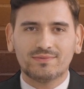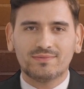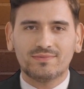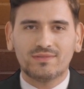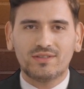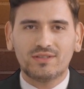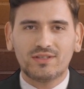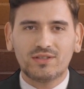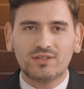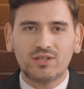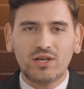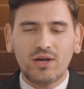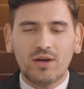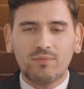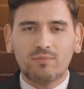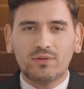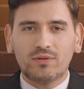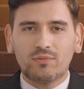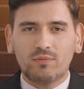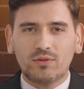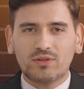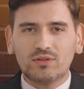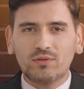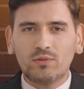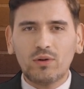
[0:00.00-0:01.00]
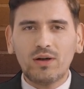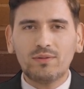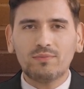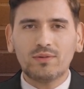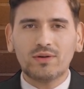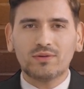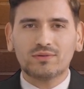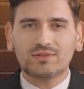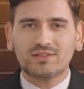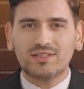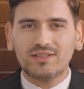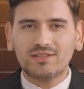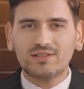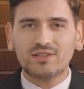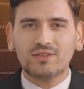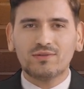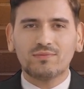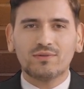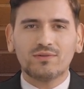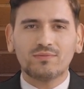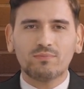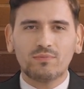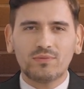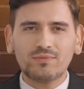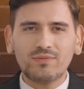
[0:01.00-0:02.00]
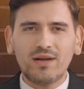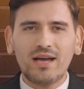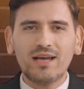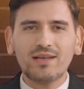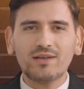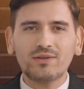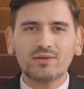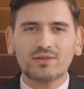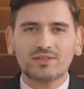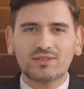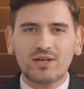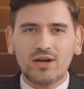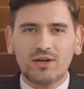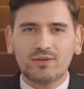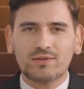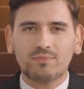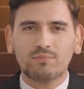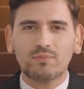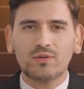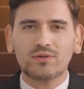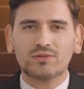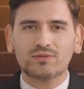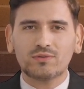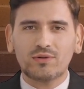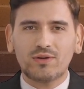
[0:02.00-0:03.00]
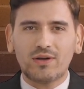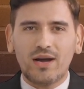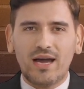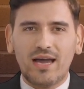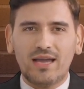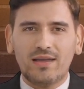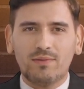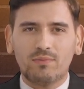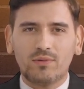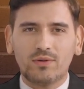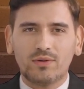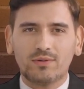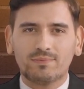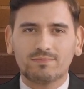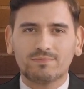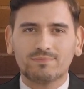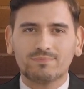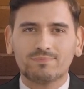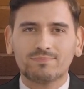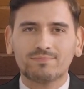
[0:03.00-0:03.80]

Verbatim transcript: To determine which web hosting service providers are the most reliable,